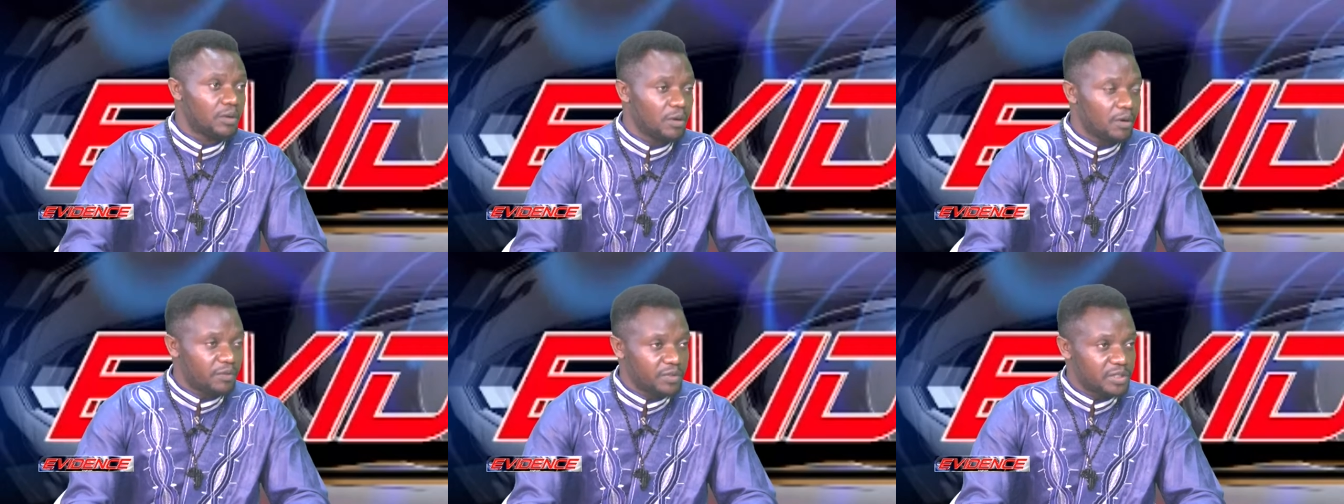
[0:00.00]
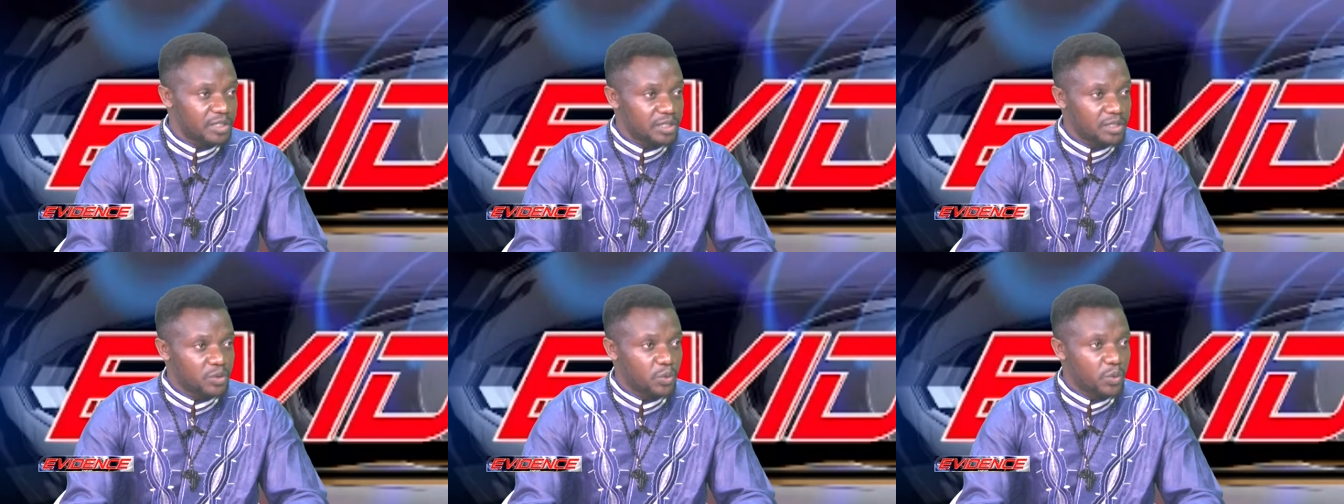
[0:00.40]

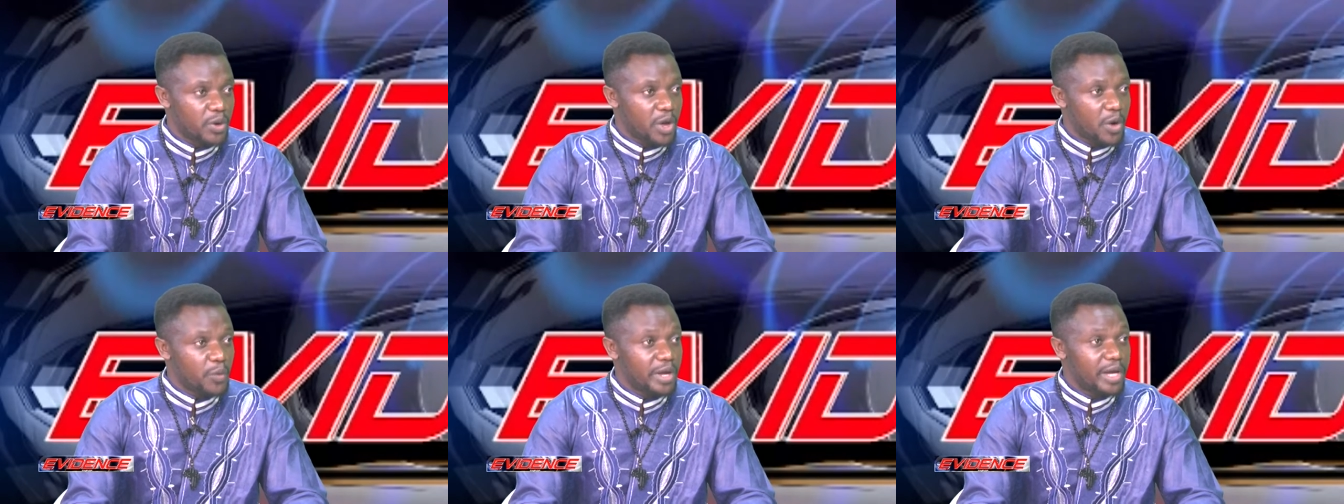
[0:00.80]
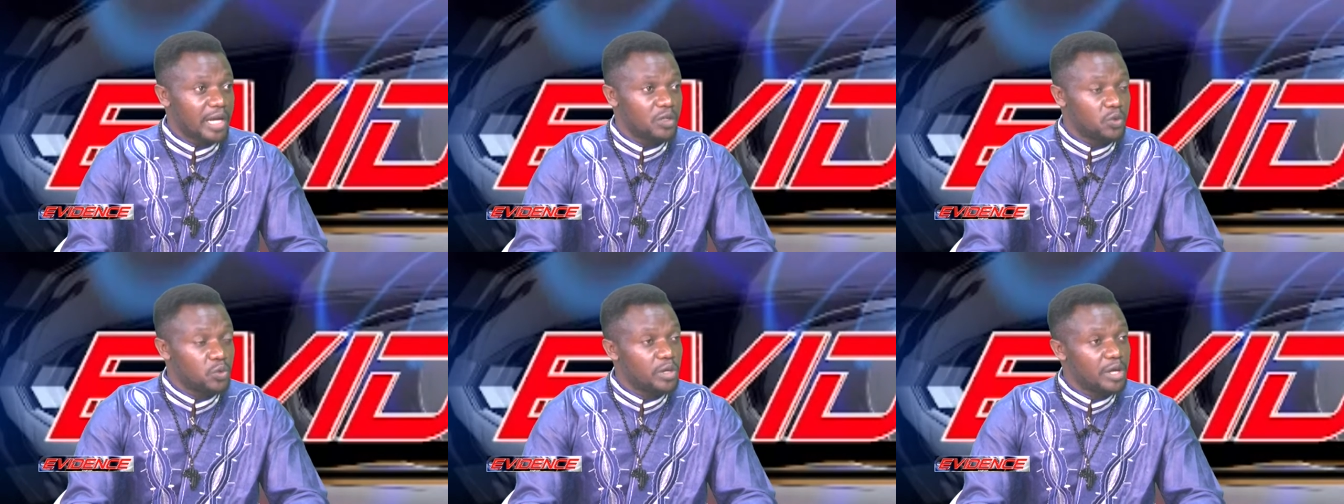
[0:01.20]
offices, we
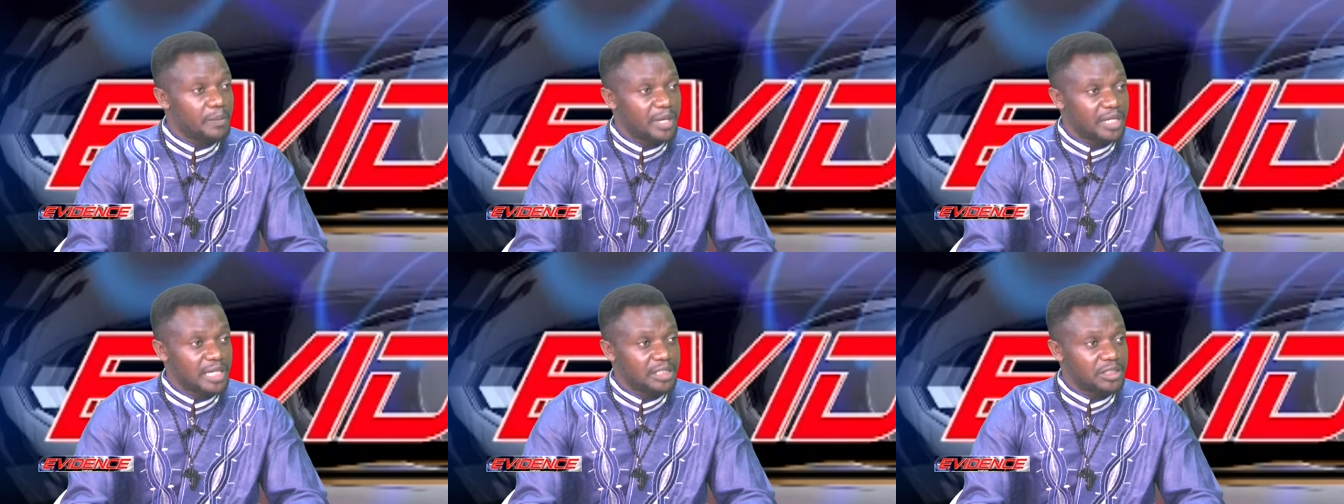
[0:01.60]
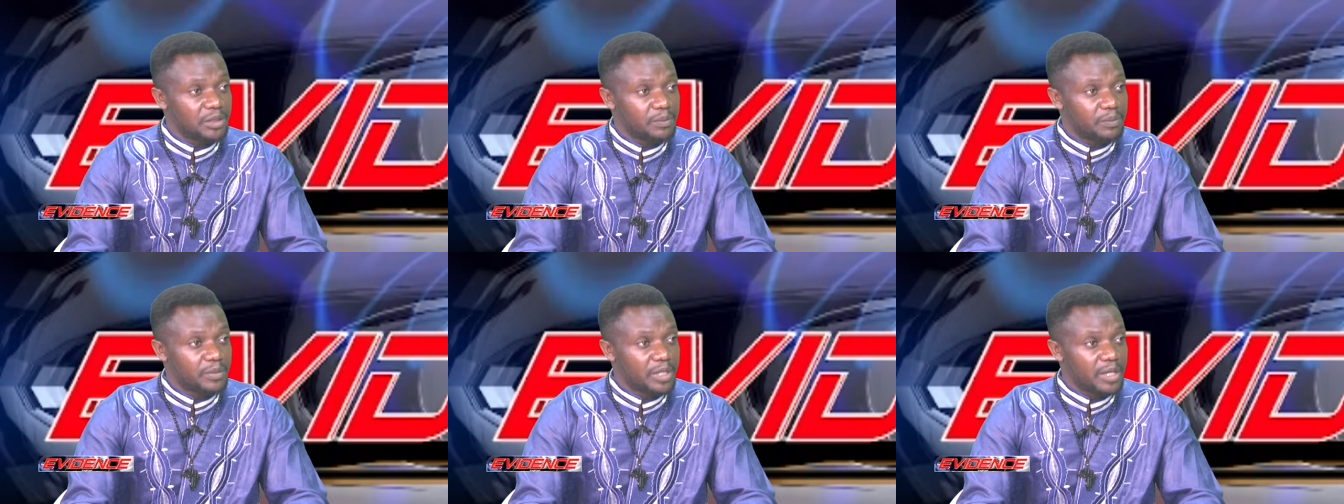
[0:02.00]
can do a better job.
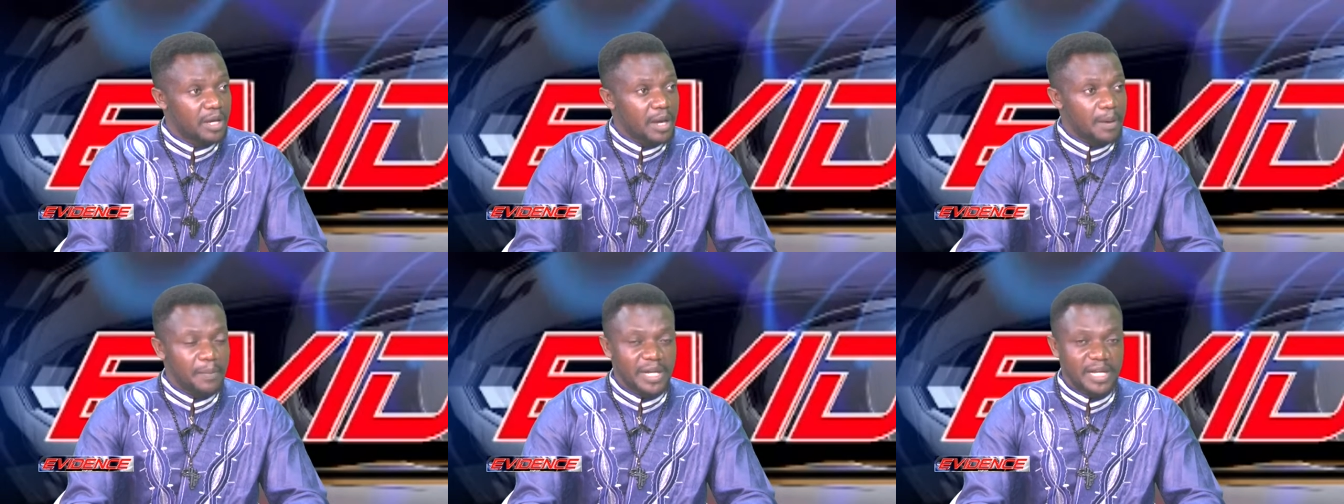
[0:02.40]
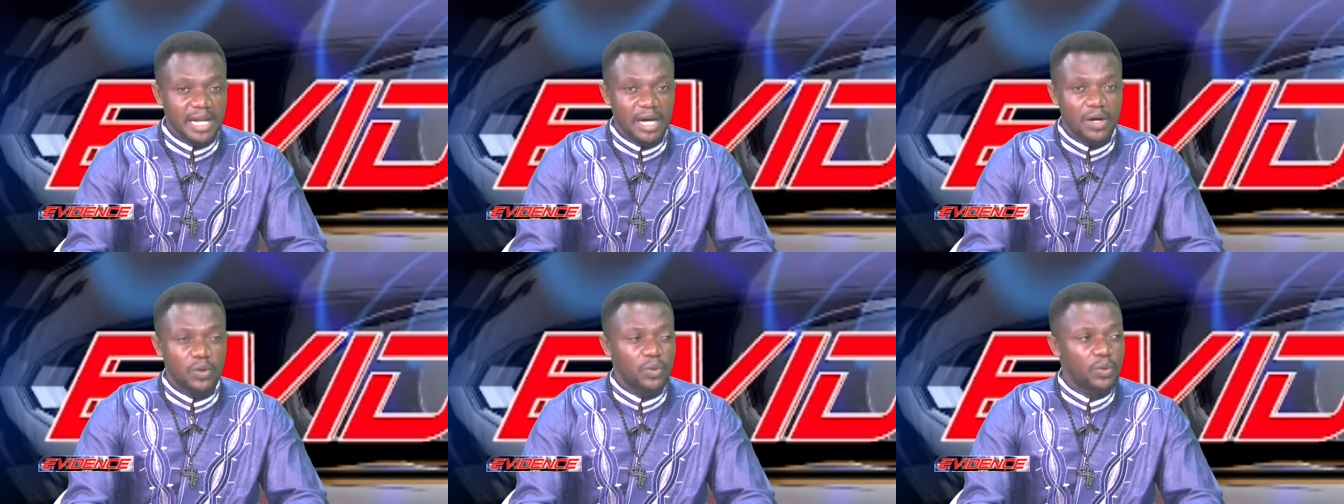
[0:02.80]
But
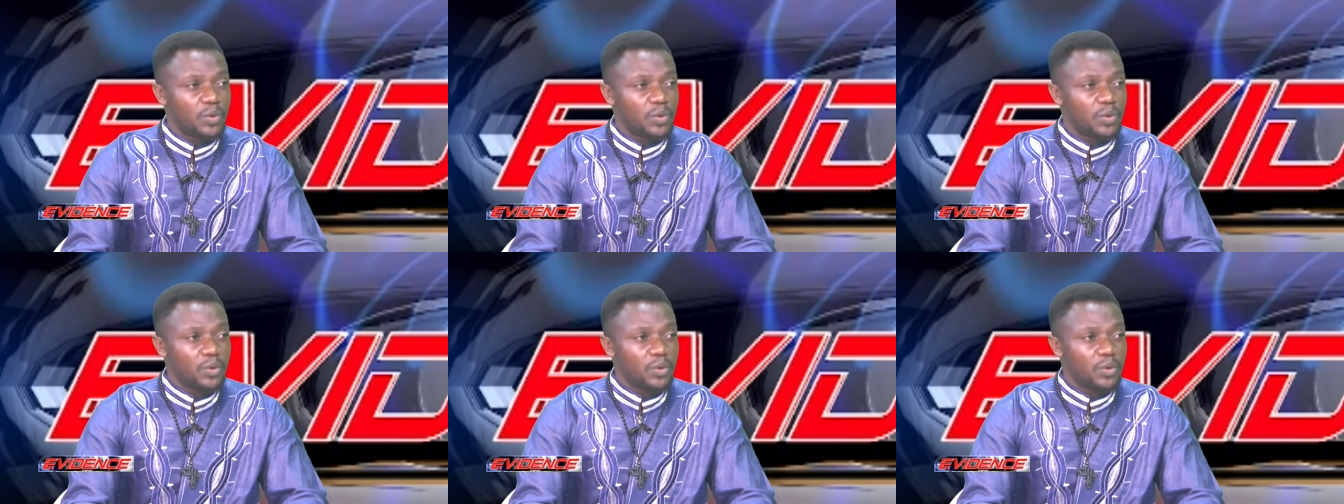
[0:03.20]
now,